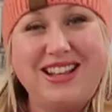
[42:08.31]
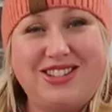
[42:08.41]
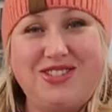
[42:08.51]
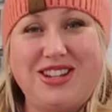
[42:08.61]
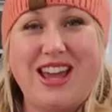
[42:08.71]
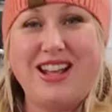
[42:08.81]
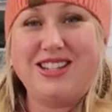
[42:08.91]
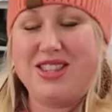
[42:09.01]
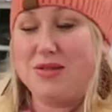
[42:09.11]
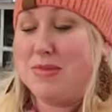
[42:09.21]
Yesterday I
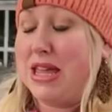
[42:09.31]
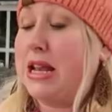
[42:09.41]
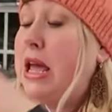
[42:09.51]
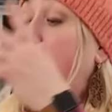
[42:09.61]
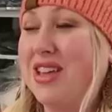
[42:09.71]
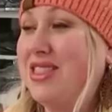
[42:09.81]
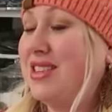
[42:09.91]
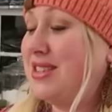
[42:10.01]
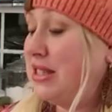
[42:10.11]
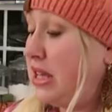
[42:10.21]
did the meat, and
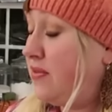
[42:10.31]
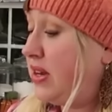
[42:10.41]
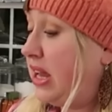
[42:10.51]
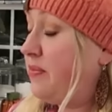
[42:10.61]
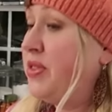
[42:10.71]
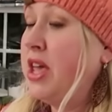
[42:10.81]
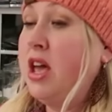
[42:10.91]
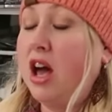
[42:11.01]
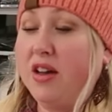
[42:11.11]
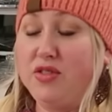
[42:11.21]
this evening
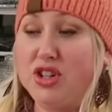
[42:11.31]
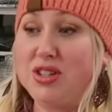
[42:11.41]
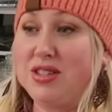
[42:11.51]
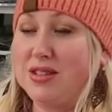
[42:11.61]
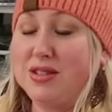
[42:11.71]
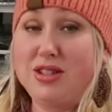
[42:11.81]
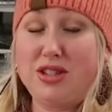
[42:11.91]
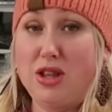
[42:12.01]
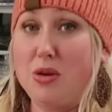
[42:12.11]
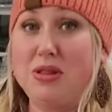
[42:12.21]
I've just
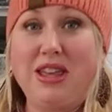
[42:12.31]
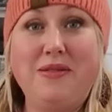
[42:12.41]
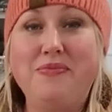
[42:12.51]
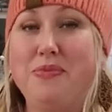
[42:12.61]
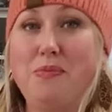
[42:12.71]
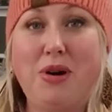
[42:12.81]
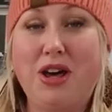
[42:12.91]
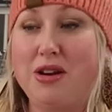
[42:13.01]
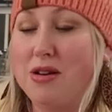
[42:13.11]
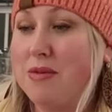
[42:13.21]
slowly
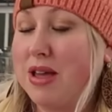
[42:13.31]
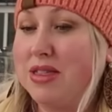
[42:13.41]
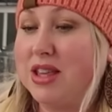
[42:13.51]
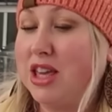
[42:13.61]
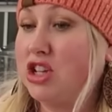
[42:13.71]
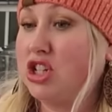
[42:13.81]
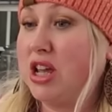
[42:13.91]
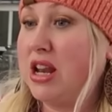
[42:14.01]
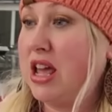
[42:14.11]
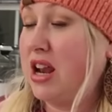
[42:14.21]
puttered around the
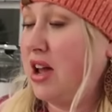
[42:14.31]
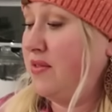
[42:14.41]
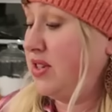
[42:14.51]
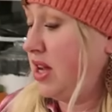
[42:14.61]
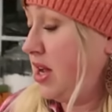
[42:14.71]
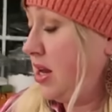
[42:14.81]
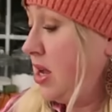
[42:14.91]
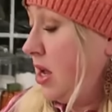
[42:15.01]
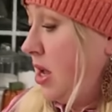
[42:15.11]
kitchen and I've done